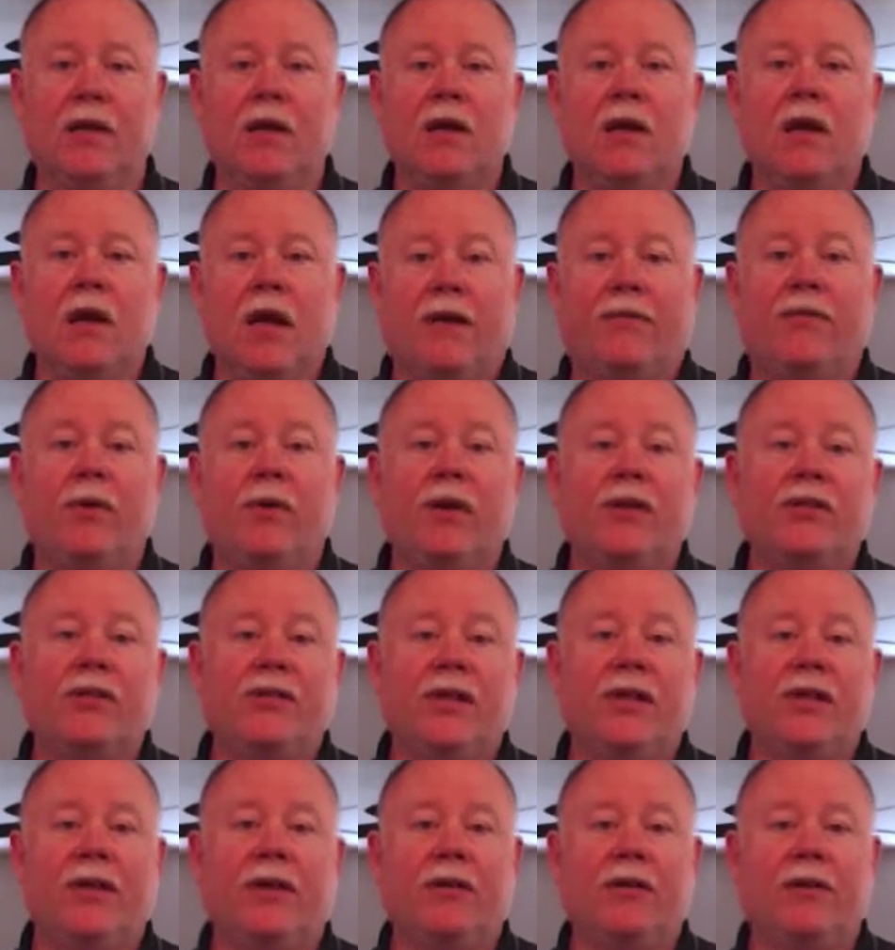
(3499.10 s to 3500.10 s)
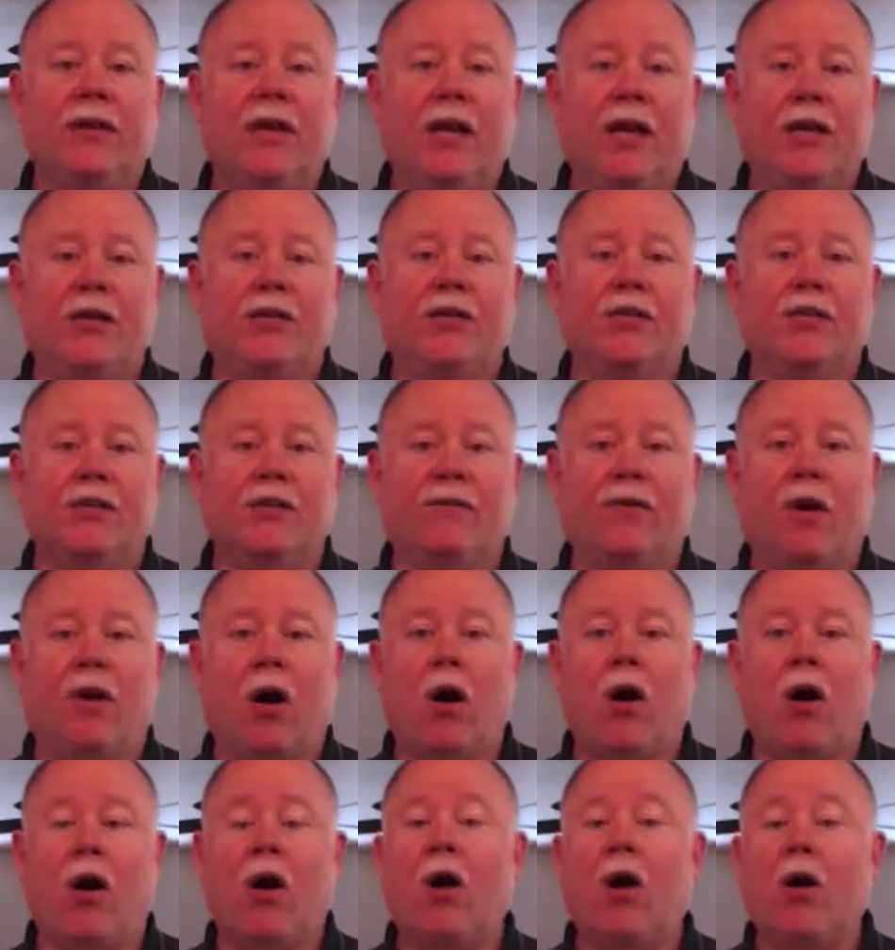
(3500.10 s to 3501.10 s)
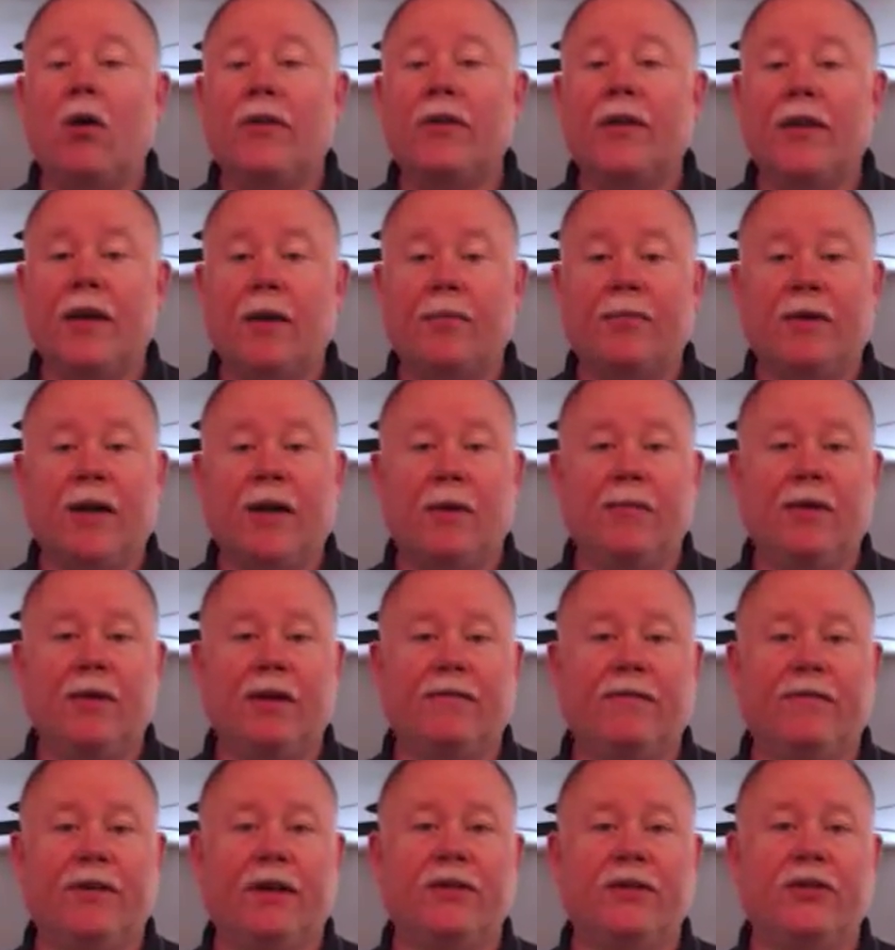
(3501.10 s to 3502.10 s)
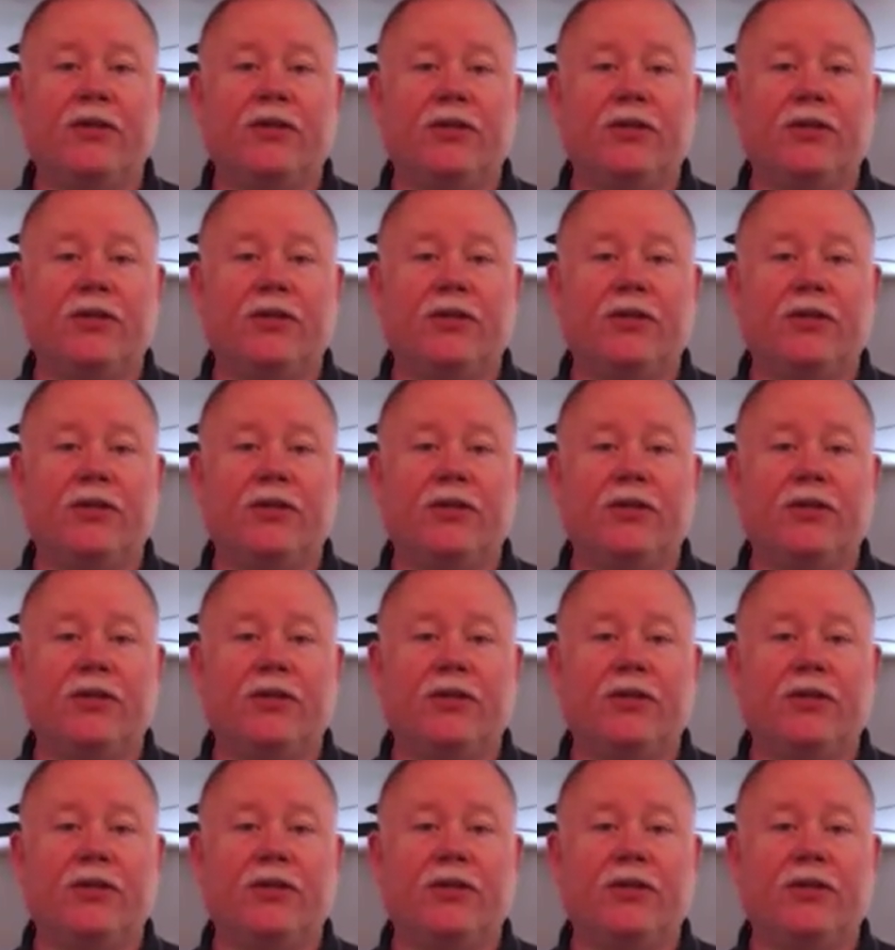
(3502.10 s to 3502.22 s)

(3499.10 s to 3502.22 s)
If you want to see the locations of all the upcoming events,